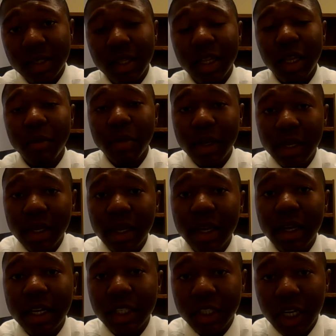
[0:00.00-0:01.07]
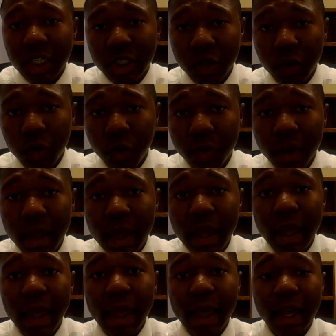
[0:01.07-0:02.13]
in the immediate initiation group
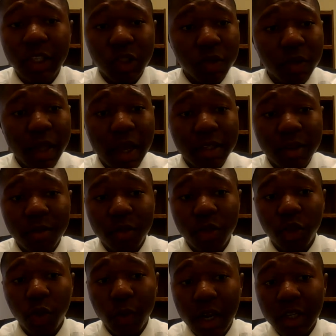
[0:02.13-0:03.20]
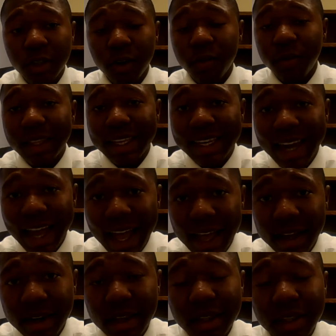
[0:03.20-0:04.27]
and
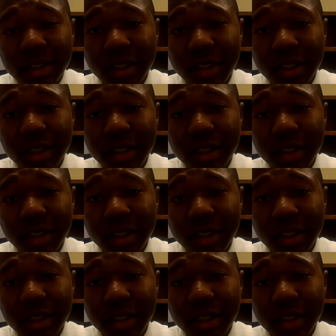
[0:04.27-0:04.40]
2,359 in the